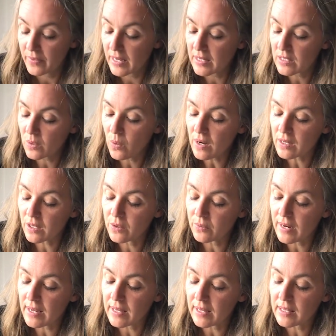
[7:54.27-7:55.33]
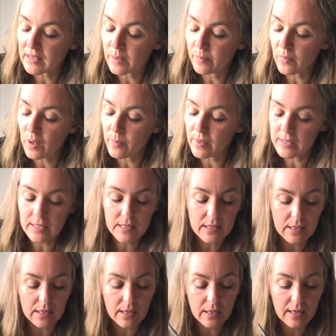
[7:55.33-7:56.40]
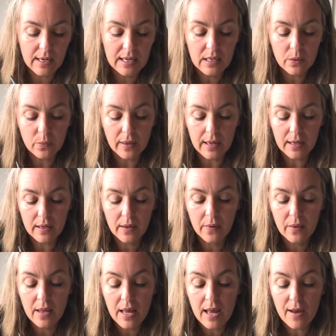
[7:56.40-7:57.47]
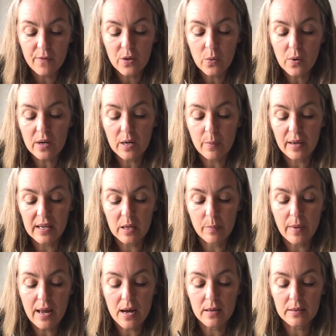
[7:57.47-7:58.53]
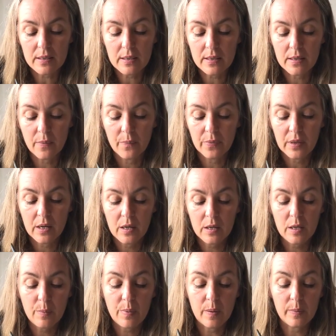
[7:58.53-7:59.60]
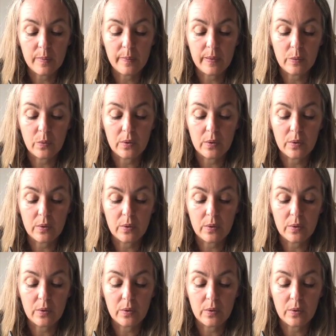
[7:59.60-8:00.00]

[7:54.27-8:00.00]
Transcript: It's quite grey at the moment, isn't it? Anyway, if you were going to make a mouse, you probably